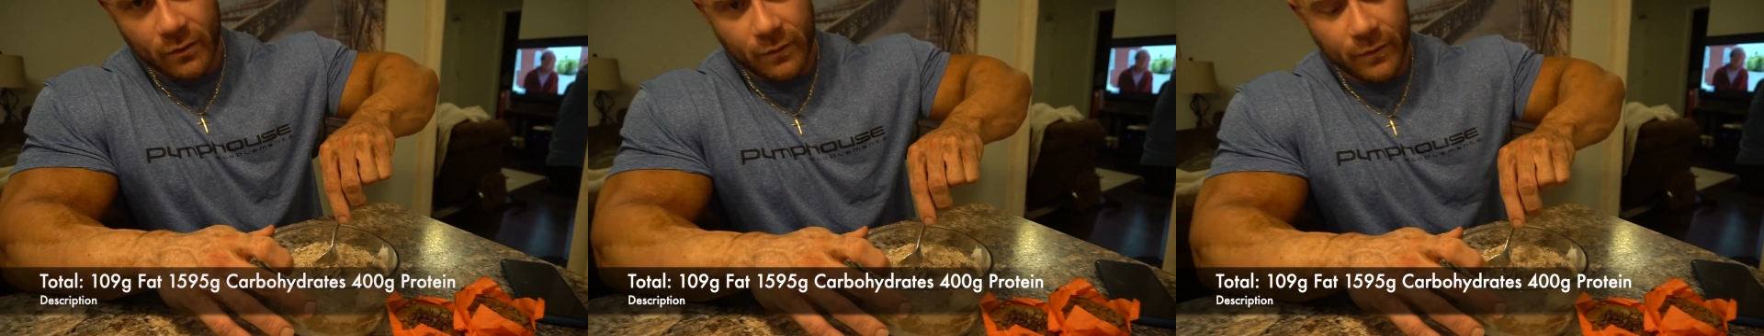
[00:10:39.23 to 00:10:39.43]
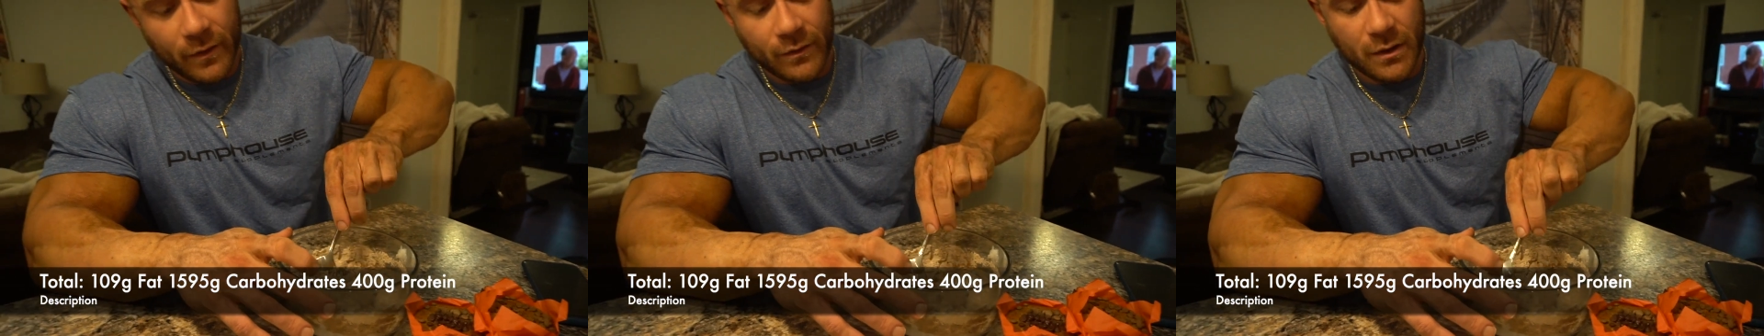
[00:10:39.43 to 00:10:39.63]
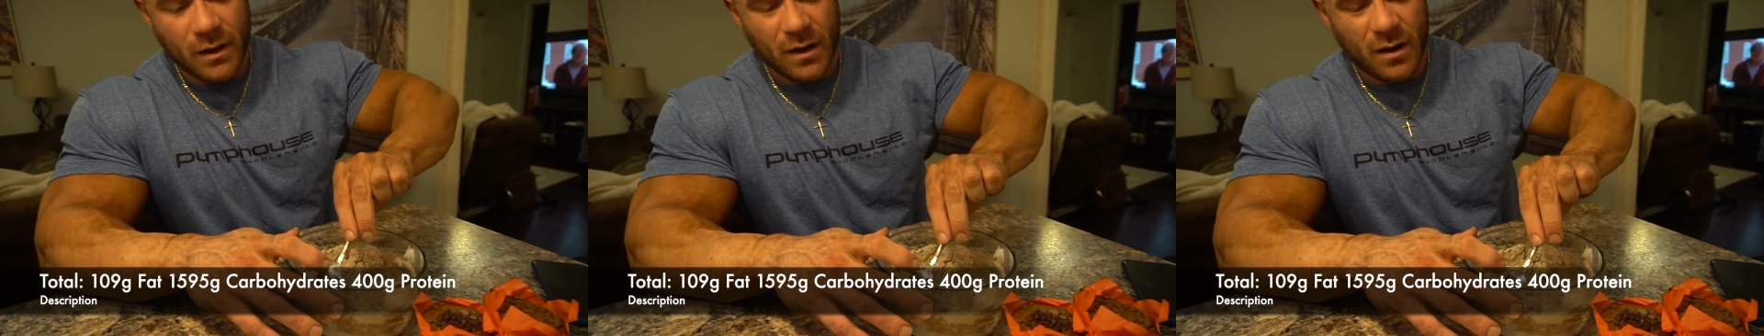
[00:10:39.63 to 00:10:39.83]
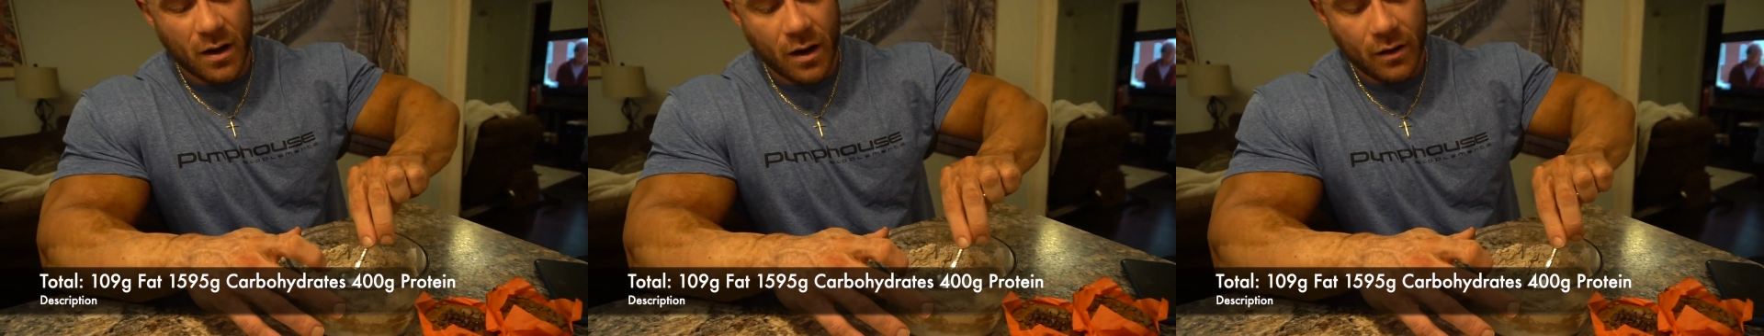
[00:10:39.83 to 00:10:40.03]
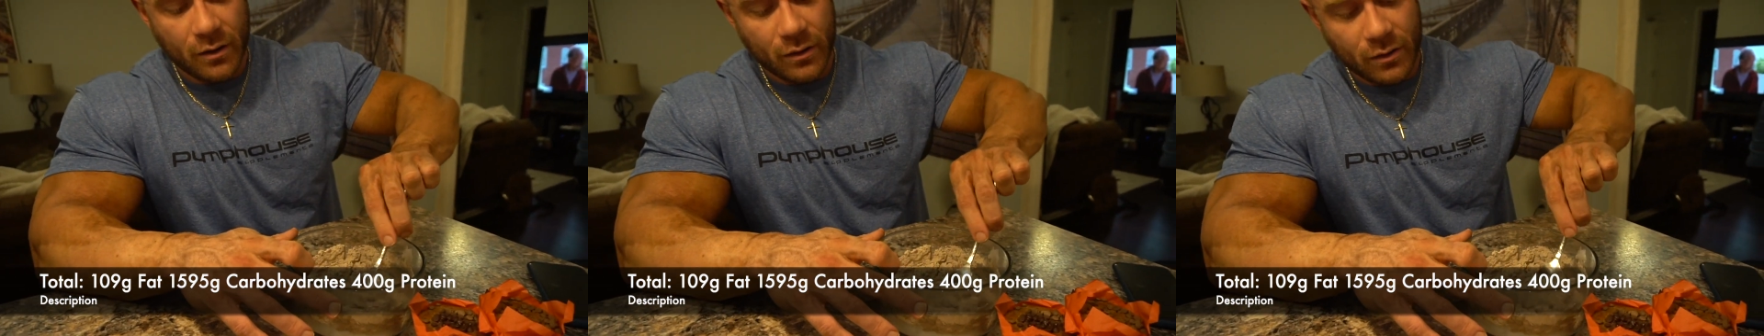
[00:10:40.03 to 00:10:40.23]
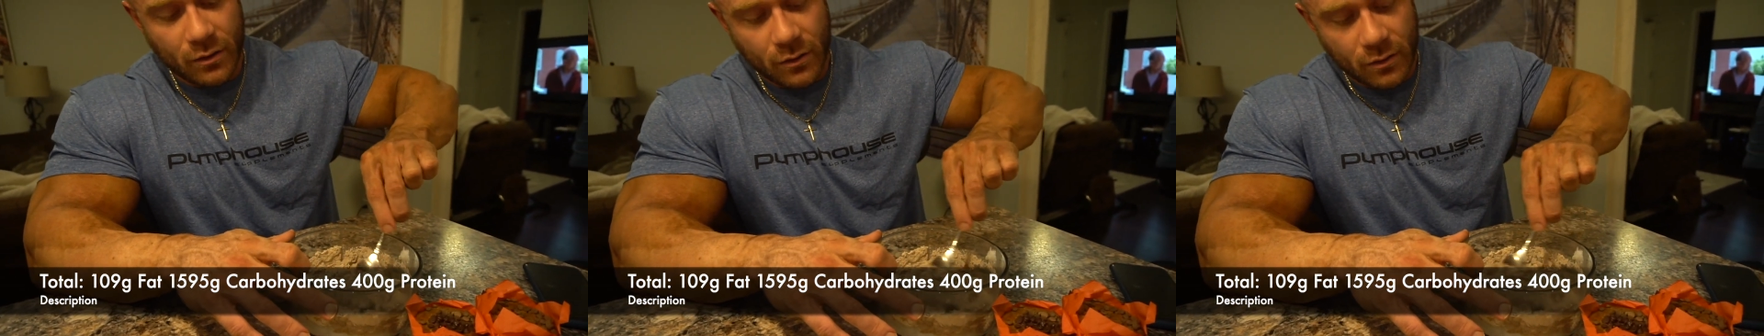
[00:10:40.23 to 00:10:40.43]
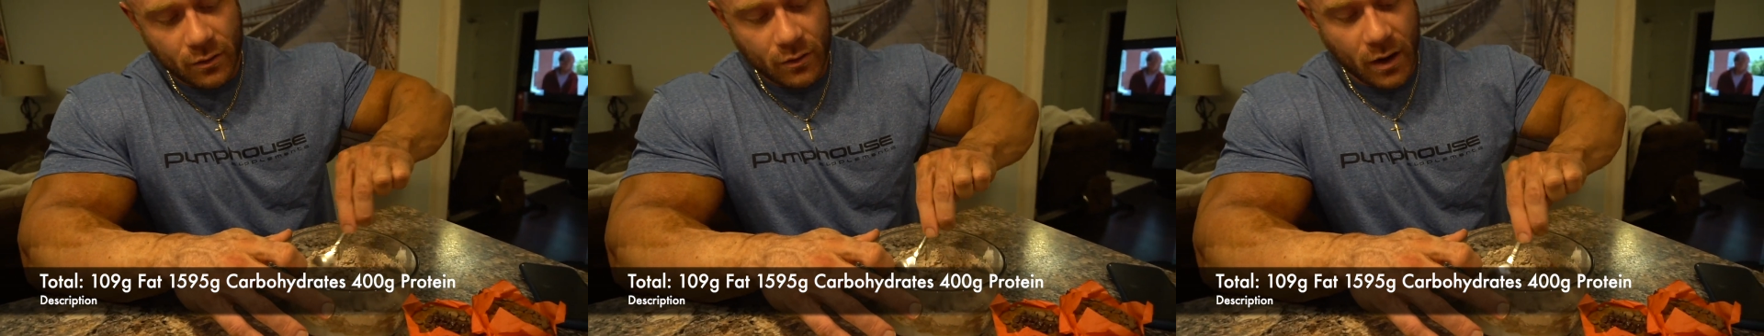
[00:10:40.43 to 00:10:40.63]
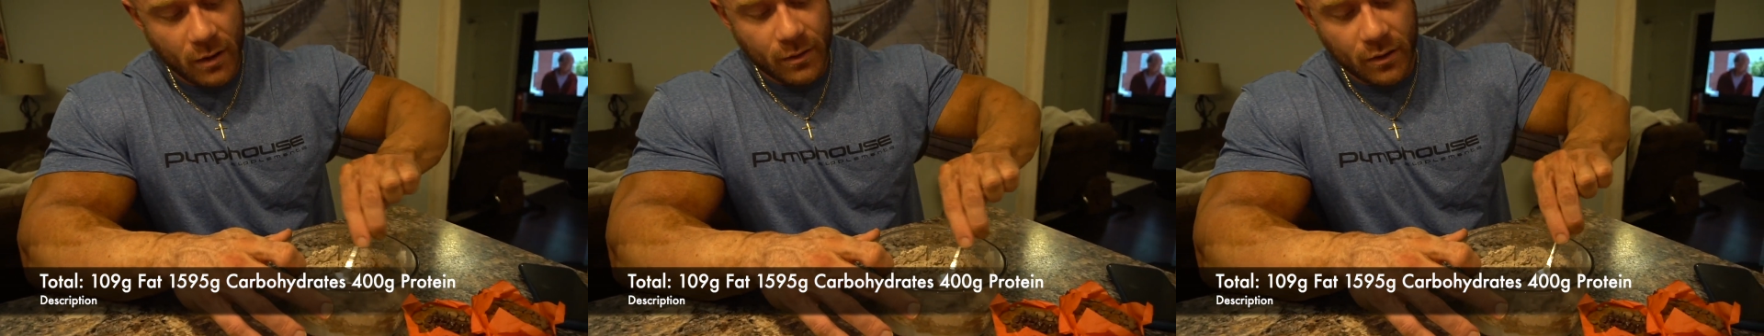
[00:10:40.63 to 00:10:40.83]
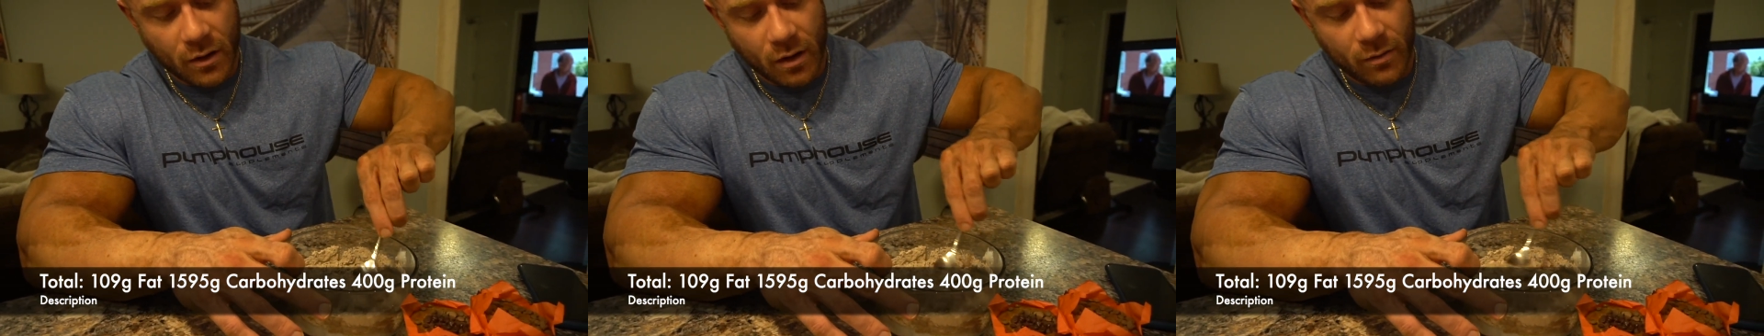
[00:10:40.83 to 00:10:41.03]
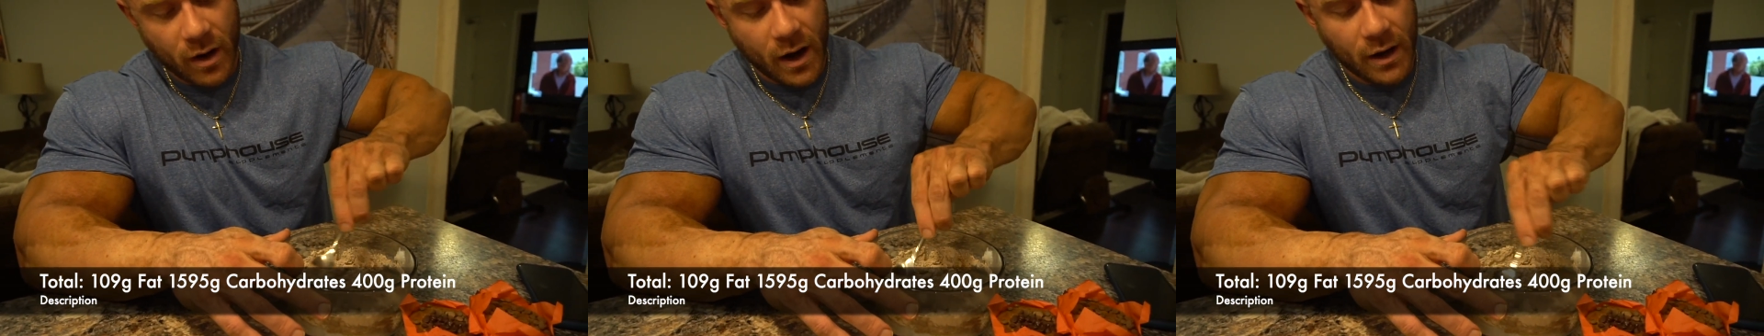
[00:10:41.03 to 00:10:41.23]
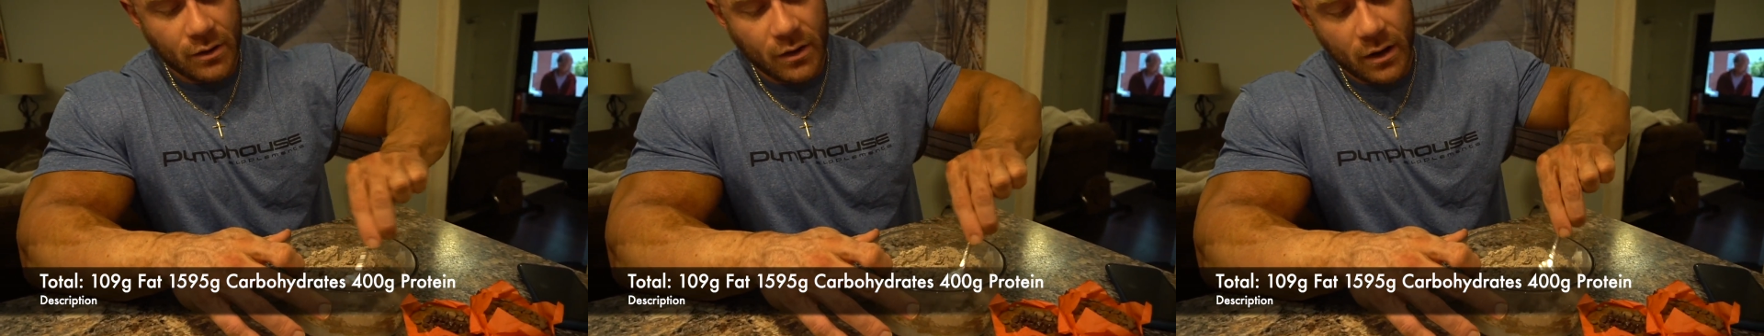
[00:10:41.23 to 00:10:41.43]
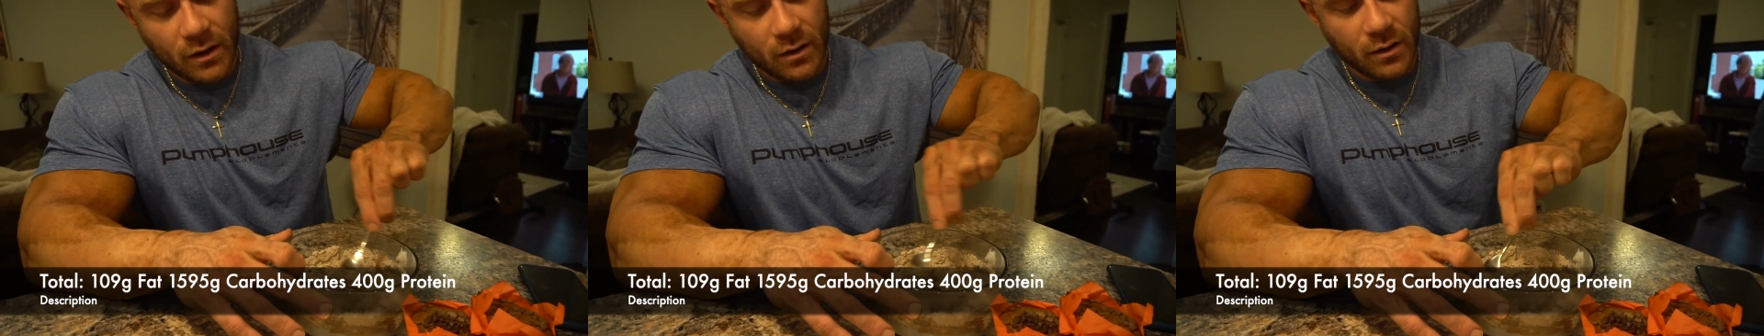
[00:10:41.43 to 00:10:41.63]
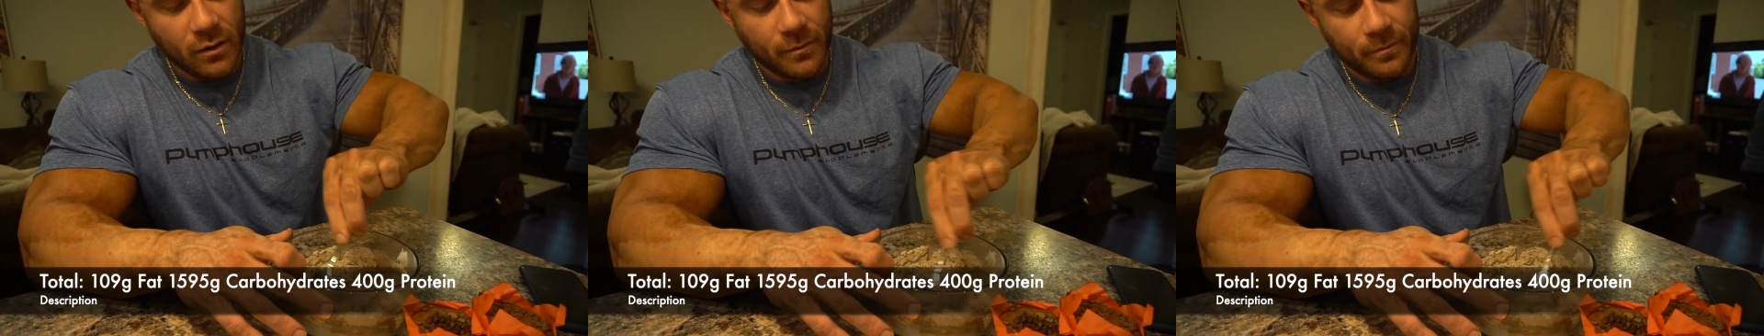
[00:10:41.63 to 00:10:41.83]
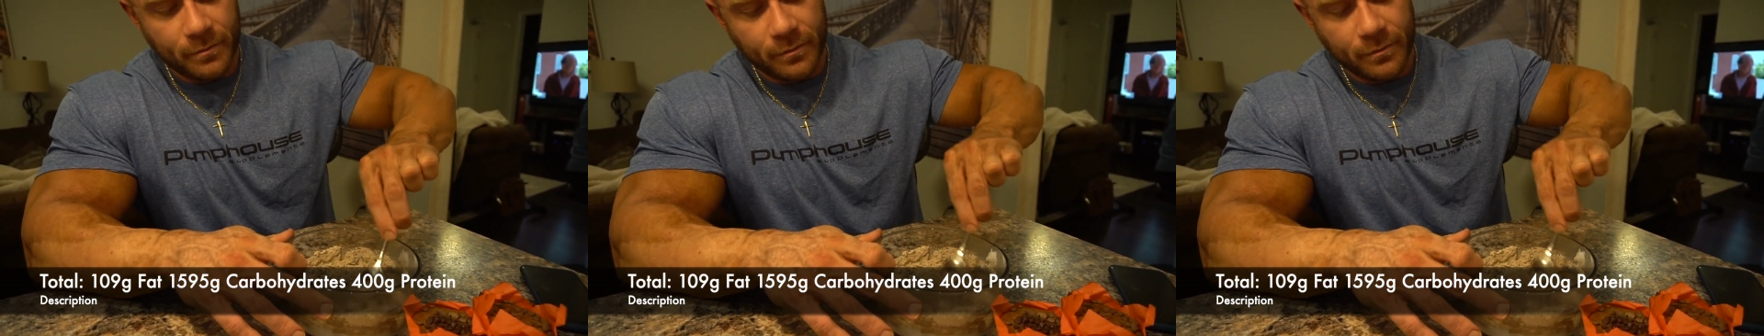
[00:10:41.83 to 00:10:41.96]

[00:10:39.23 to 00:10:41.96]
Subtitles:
1,500 grams of carbohydrates.